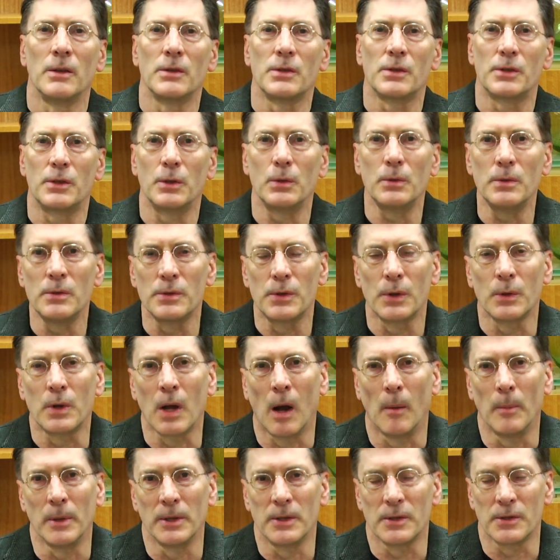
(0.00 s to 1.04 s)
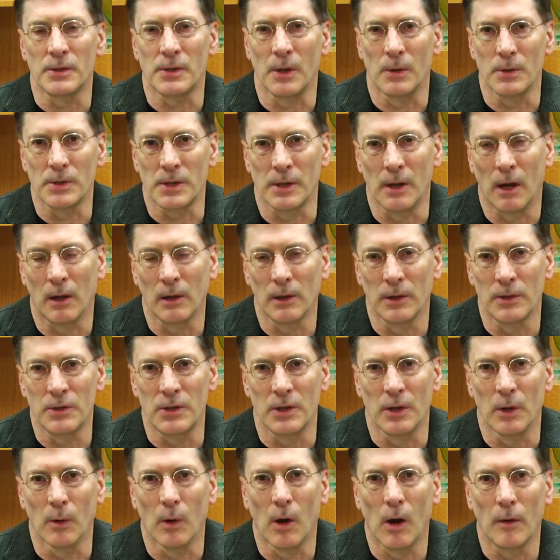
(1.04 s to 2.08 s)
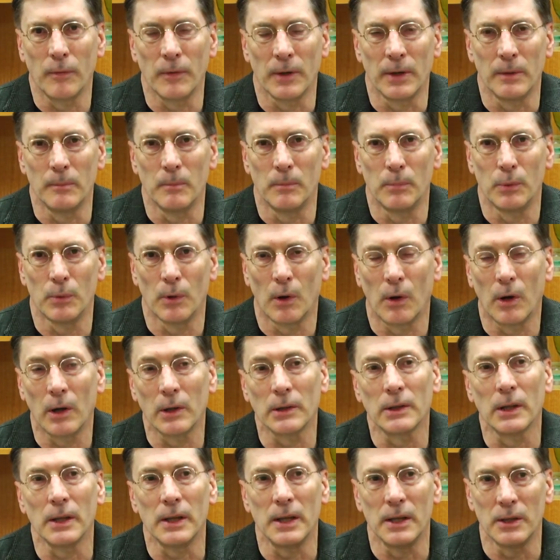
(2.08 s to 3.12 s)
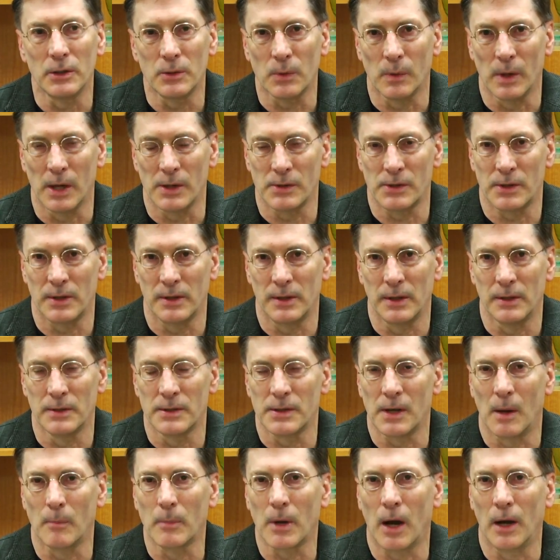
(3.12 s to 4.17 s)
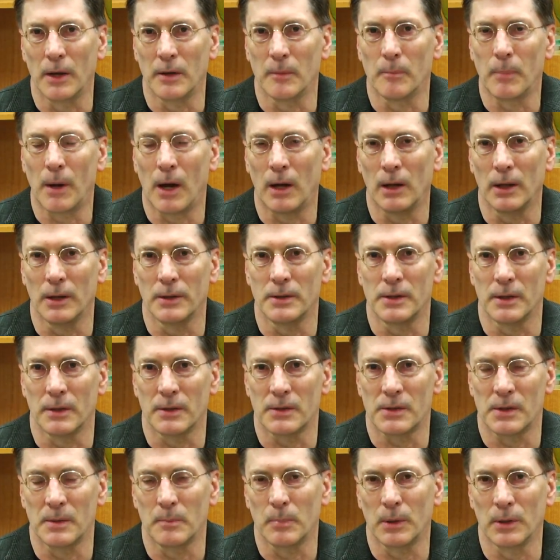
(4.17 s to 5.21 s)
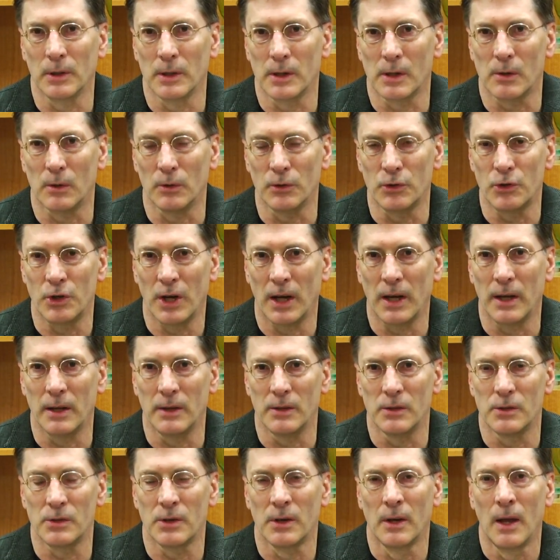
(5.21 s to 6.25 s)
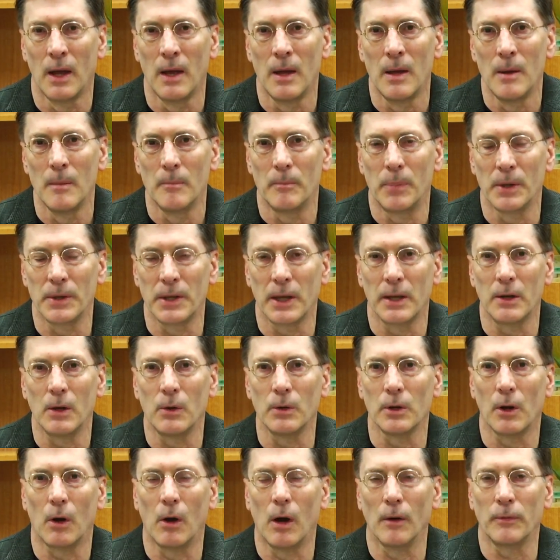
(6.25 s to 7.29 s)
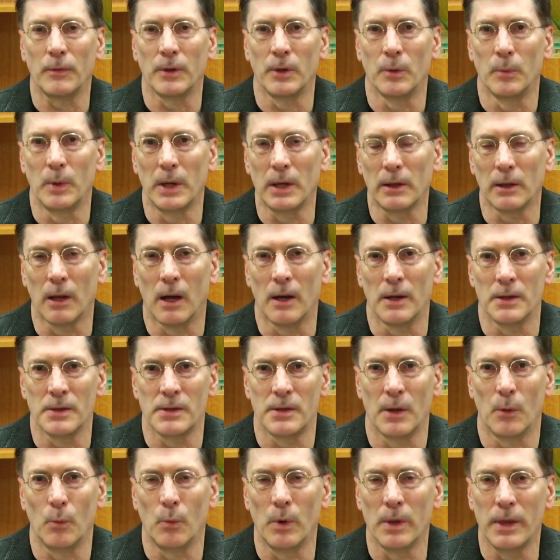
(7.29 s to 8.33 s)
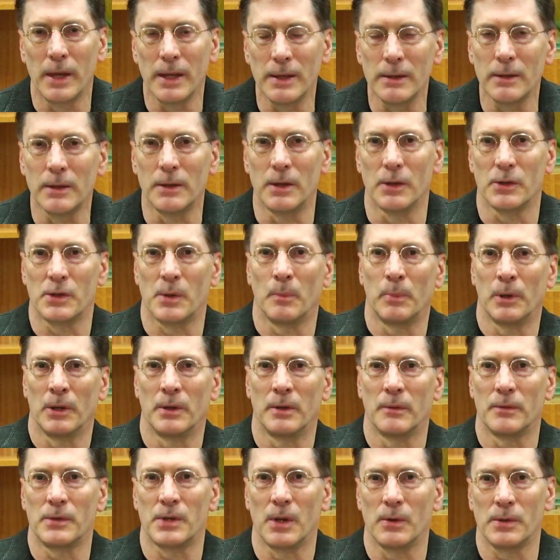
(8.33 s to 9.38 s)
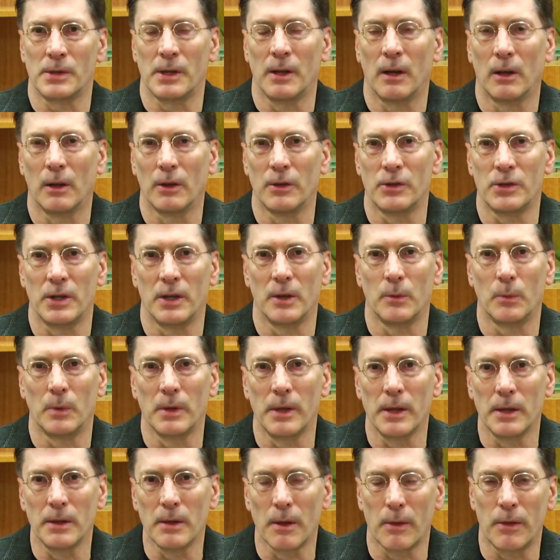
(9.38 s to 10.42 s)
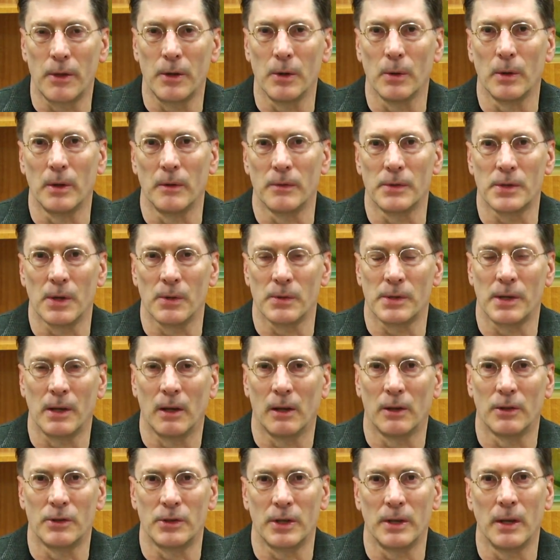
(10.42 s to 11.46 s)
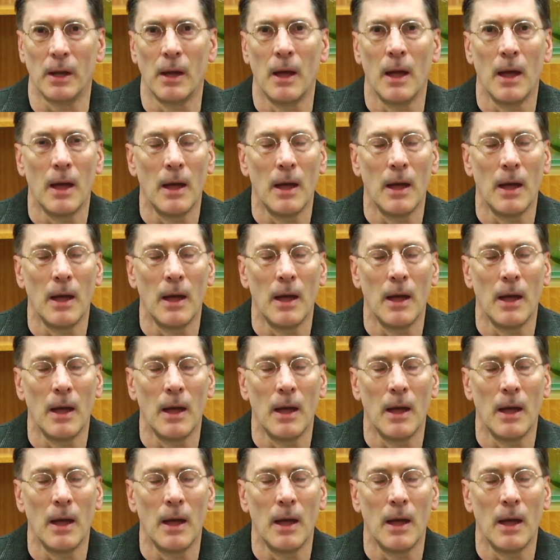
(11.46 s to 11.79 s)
Students who come into sociology are often broadly interested in some kind of politics and political change, but they don't often realize that within the discipline of sociology and within the theory of sociology,